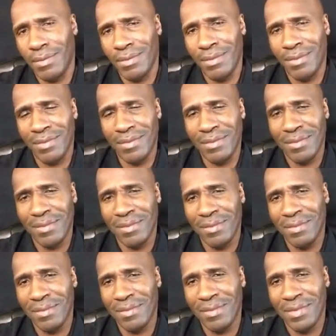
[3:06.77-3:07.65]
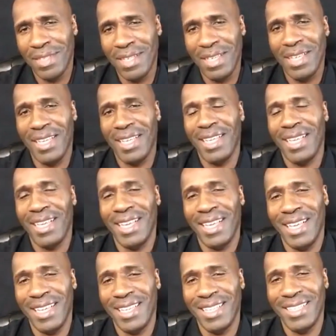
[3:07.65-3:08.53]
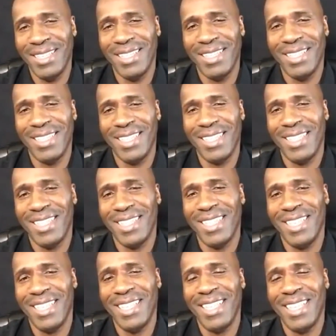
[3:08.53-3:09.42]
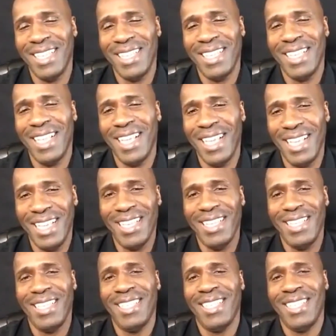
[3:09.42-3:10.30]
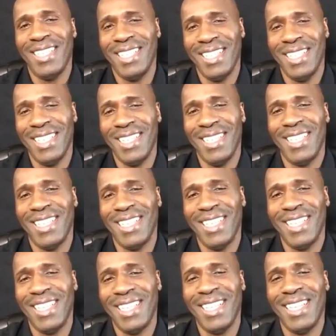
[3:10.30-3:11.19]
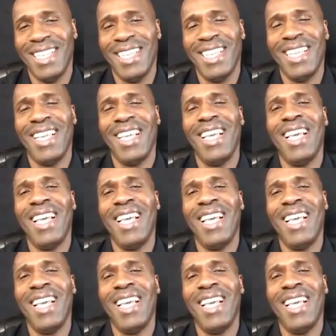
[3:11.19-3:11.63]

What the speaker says: Nobody speaks.